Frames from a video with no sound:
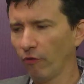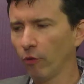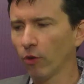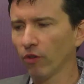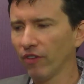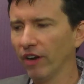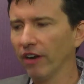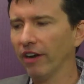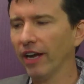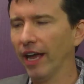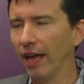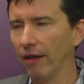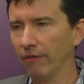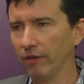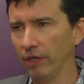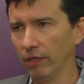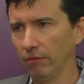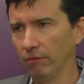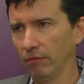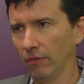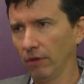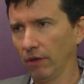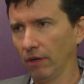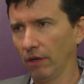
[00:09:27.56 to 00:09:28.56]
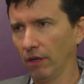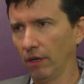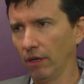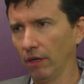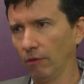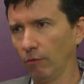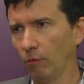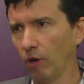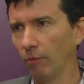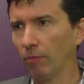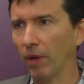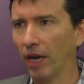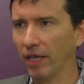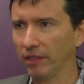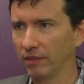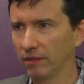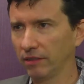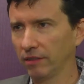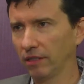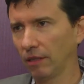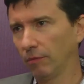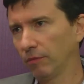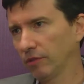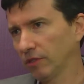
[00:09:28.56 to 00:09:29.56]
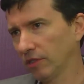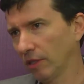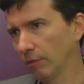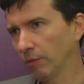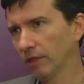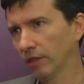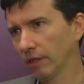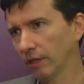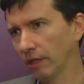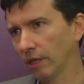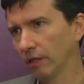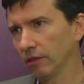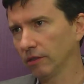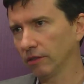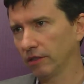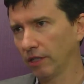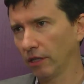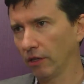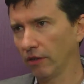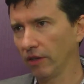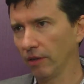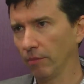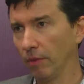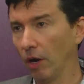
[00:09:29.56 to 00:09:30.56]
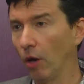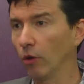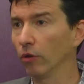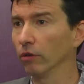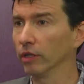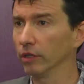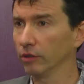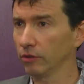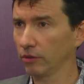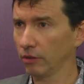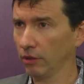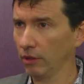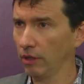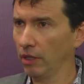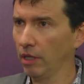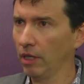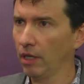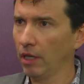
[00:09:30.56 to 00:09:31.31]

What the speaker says: were very heavy. Some consider them onerous